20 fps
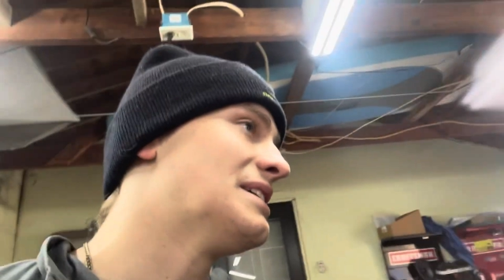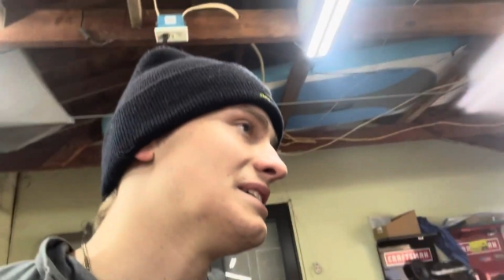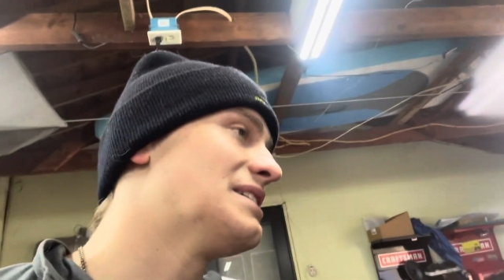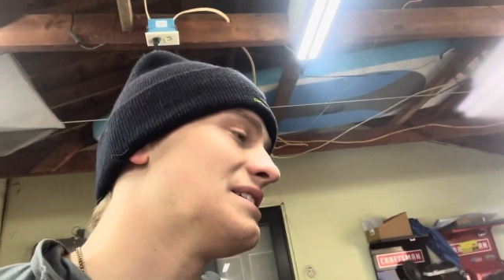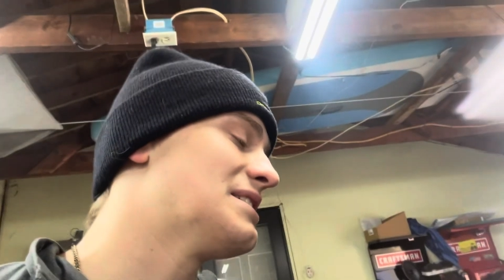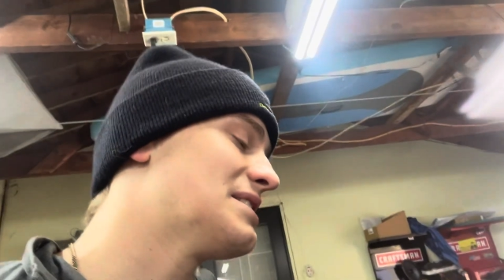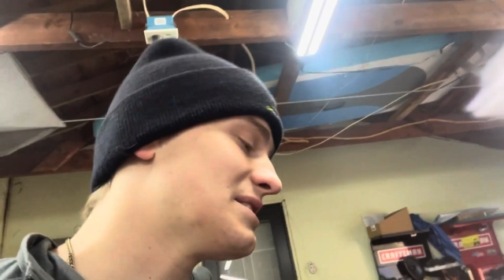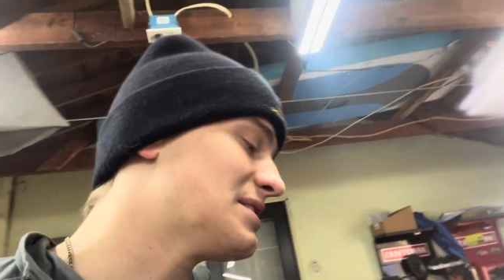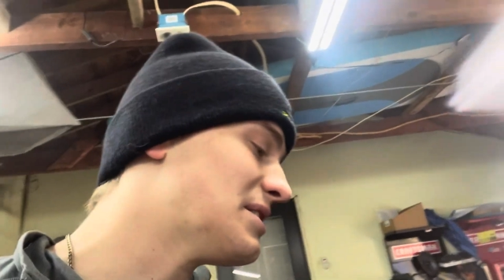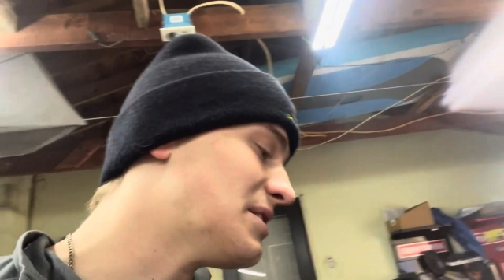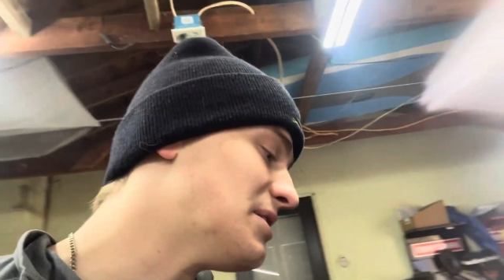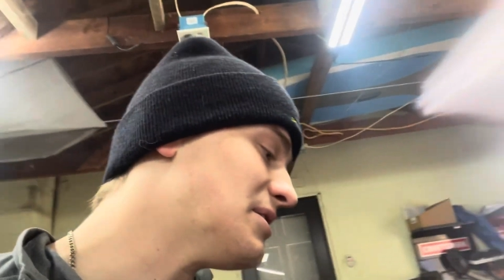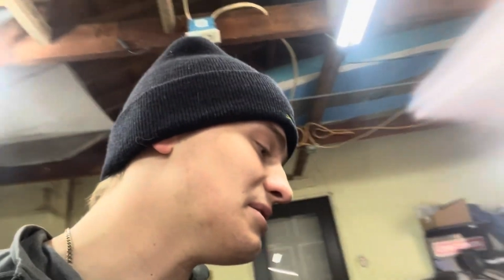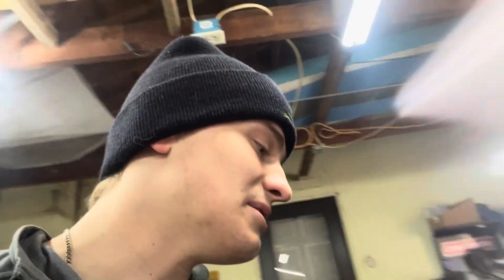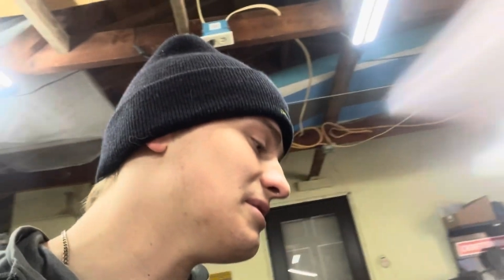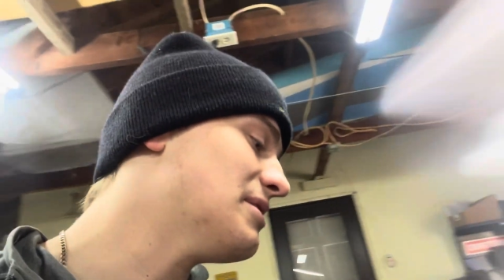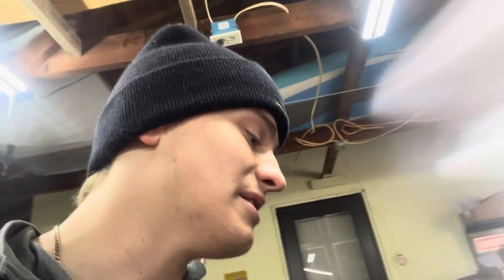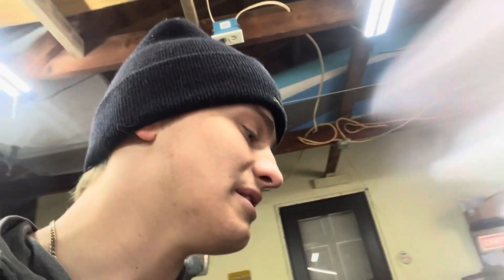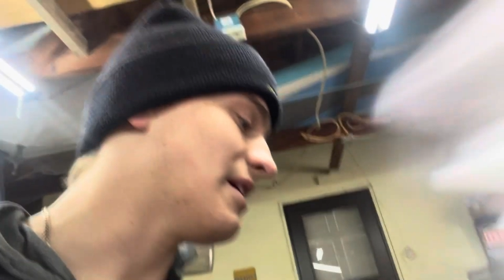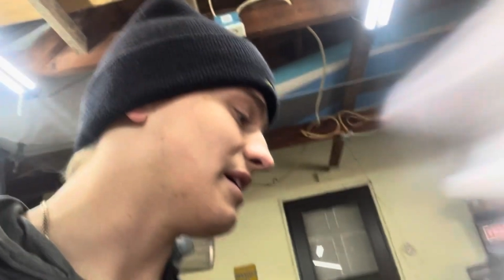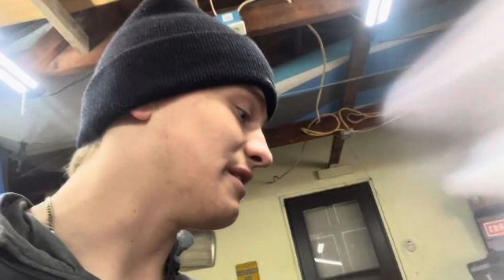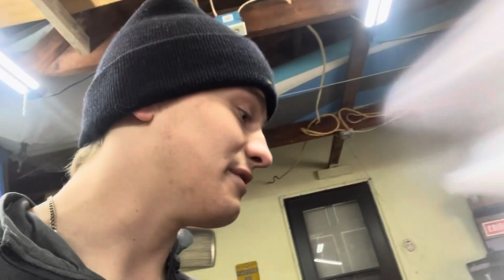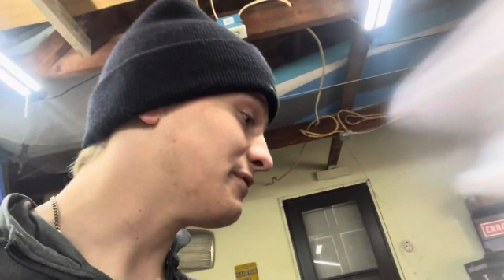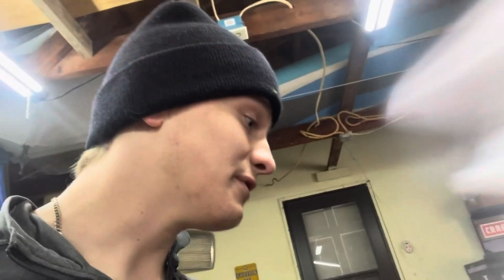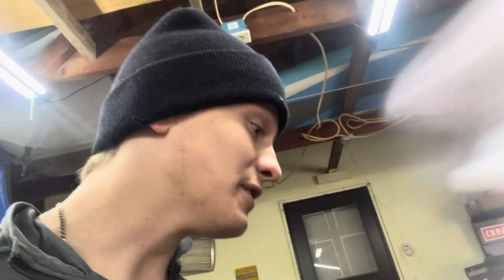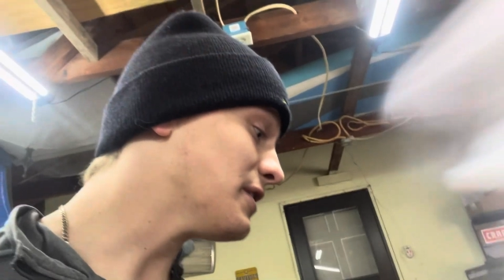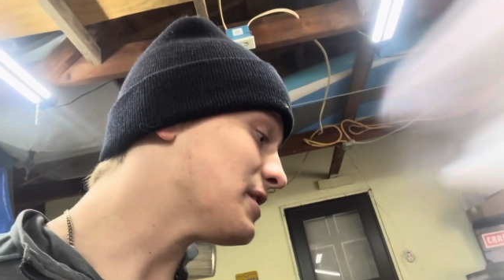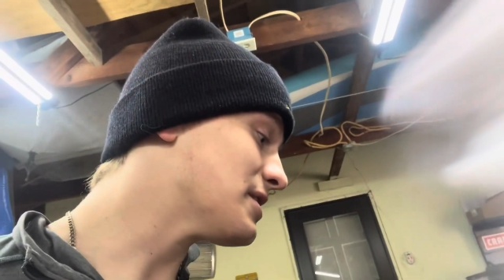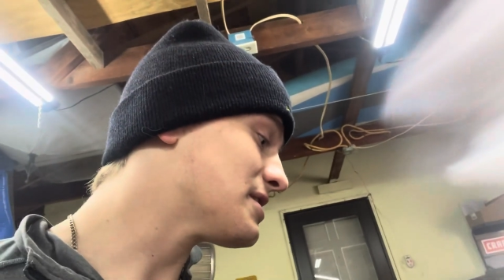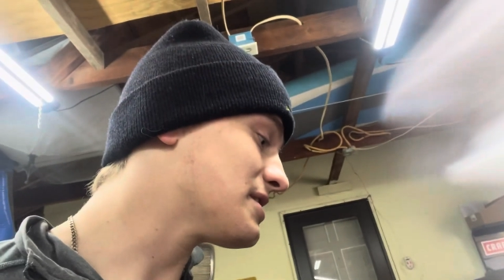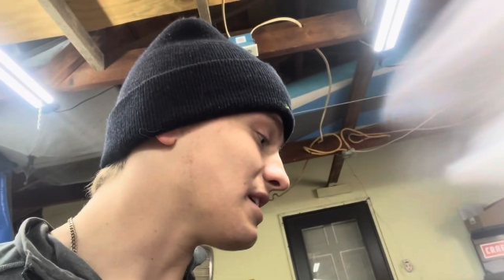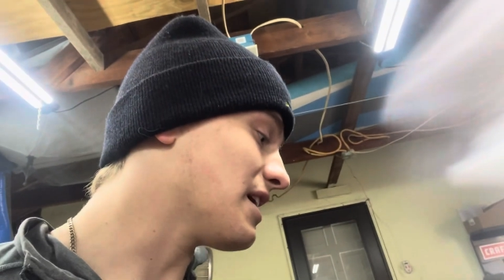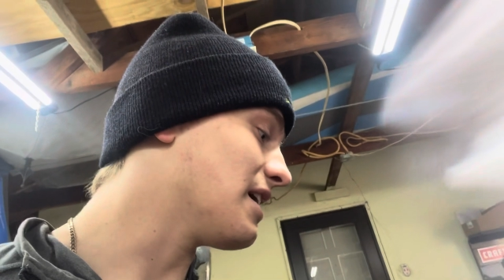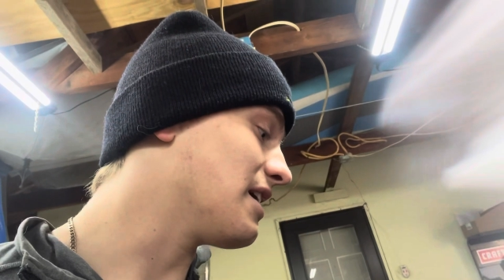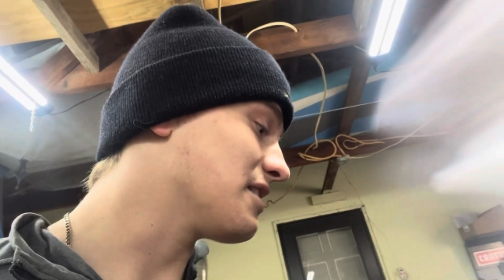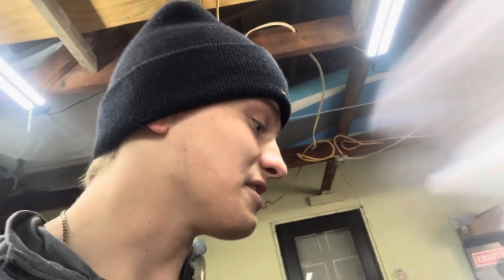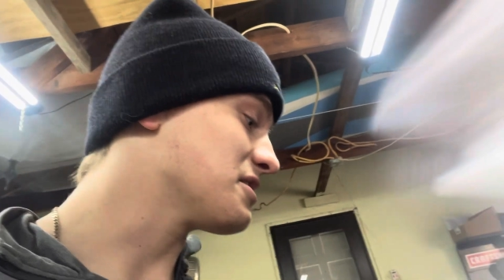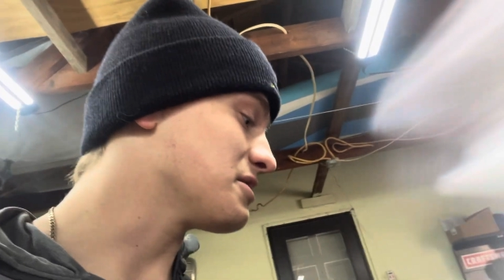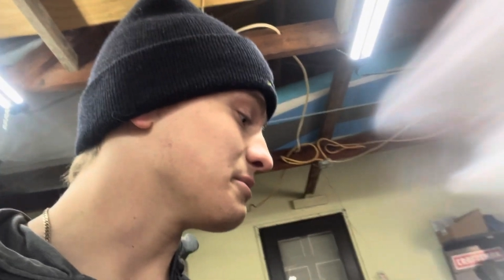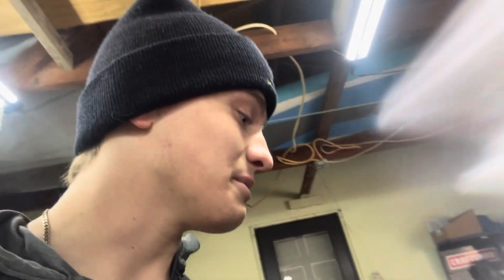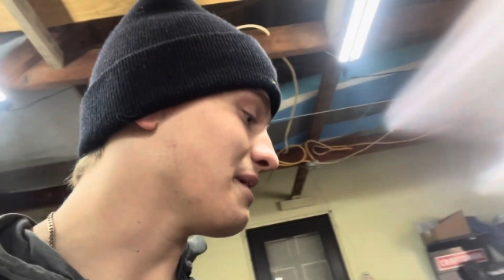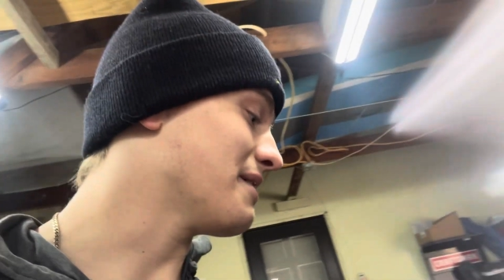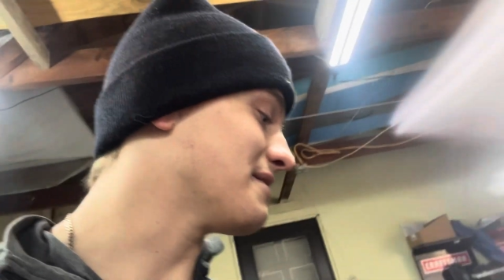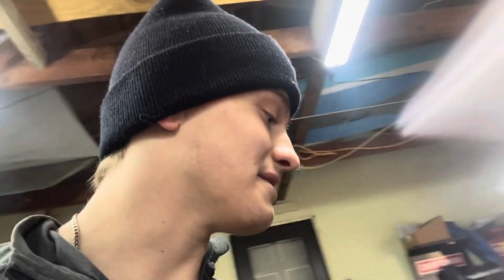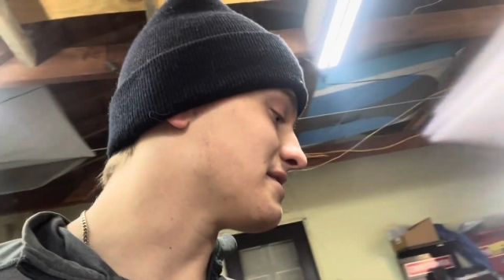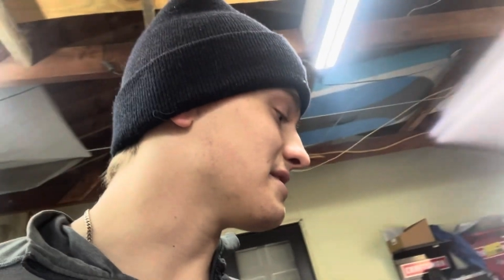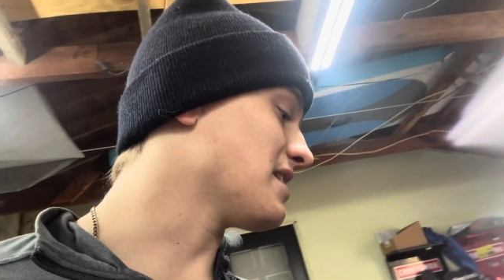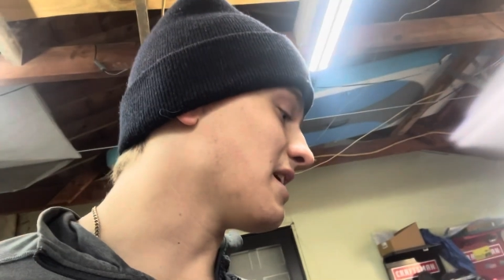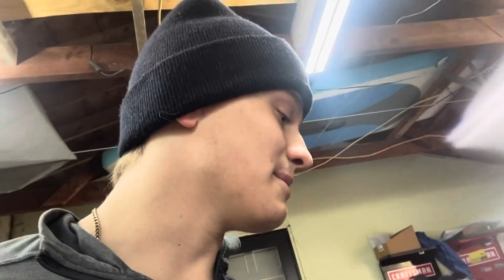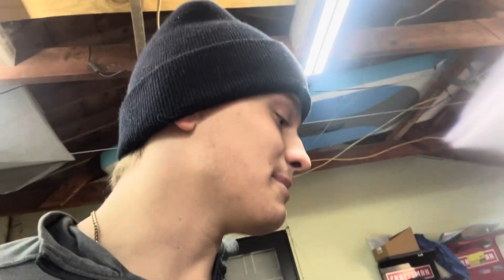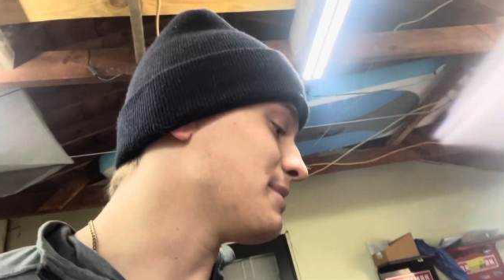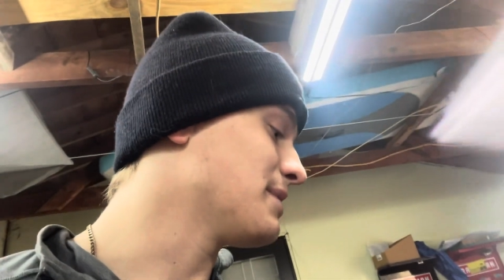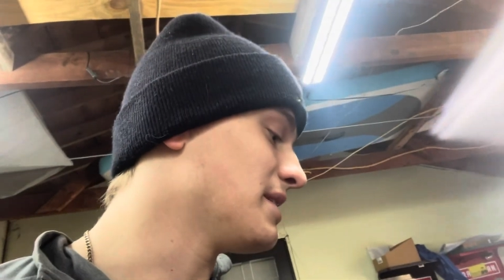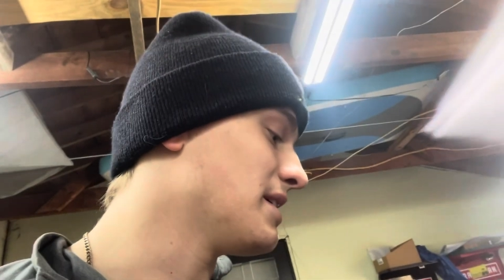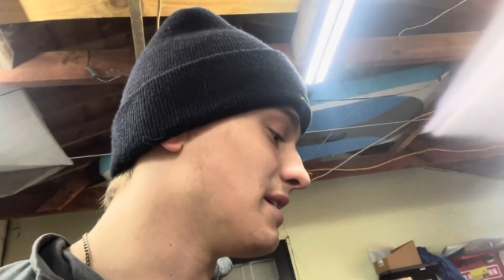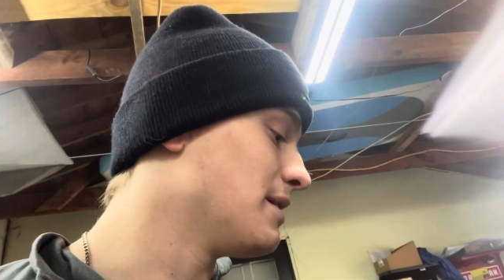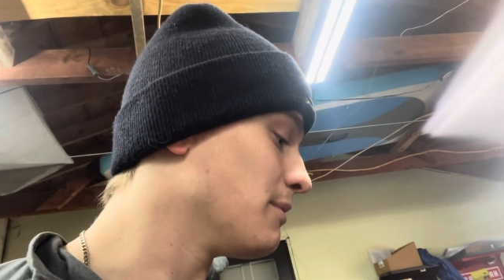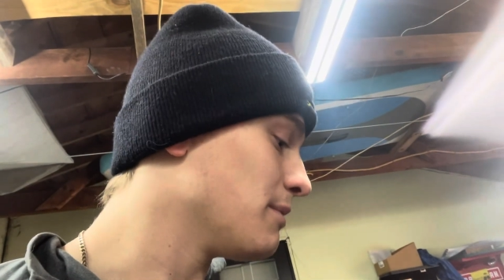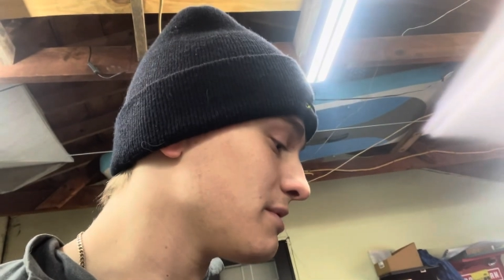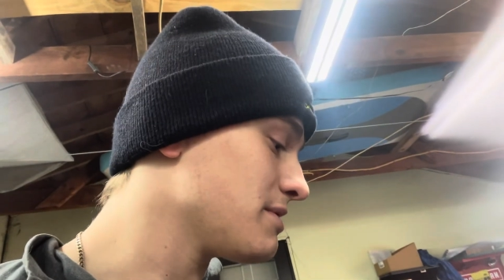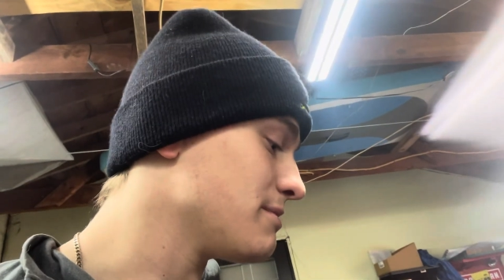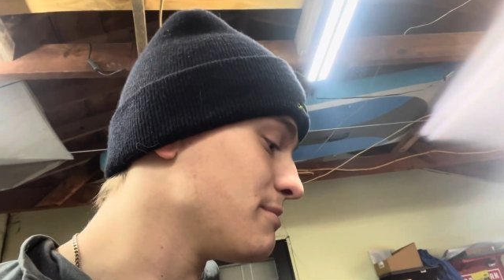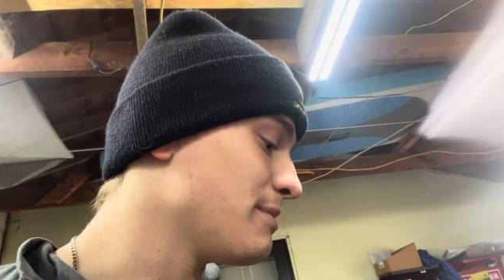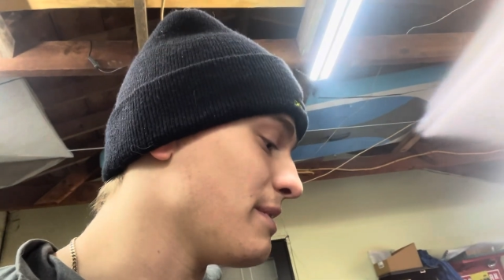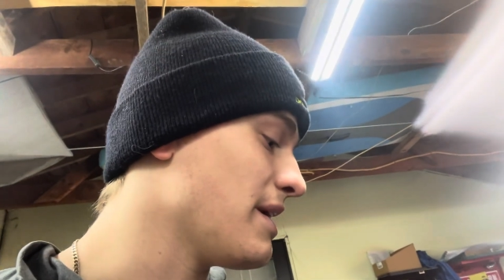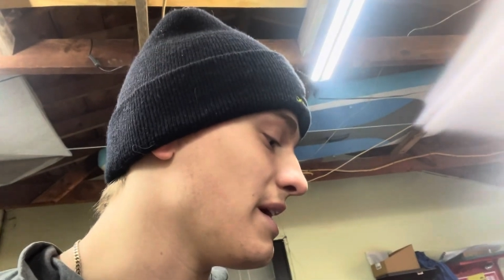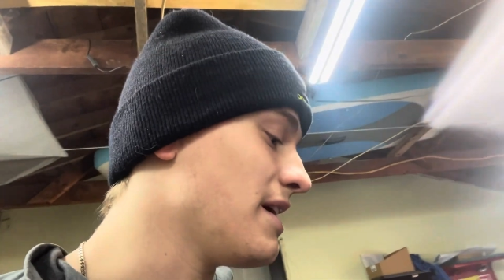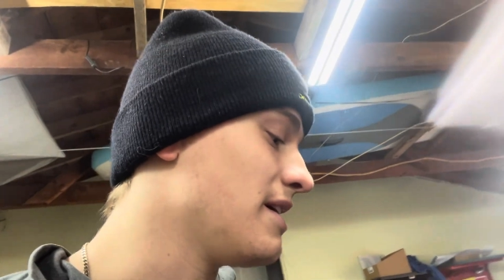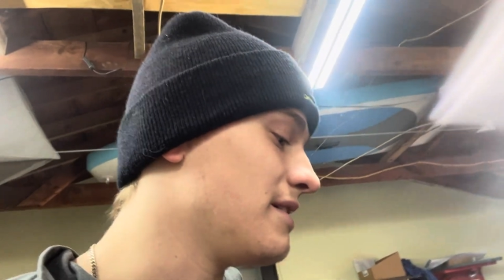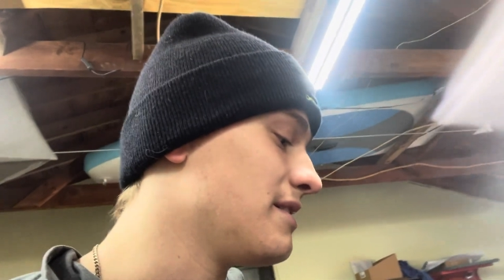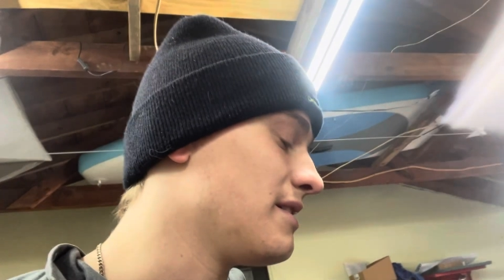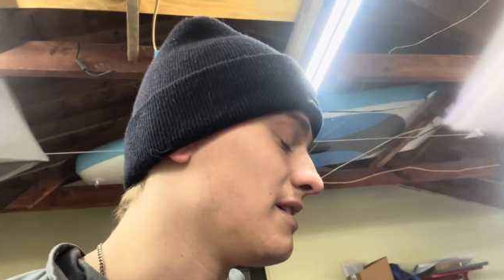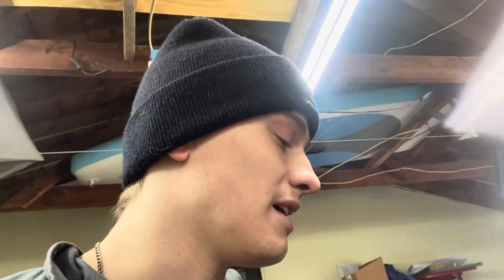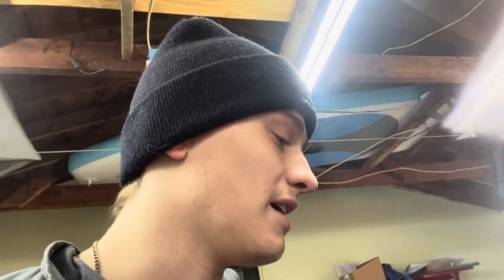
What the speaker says: So at first I actually ran this timing kit. It wasn't bad.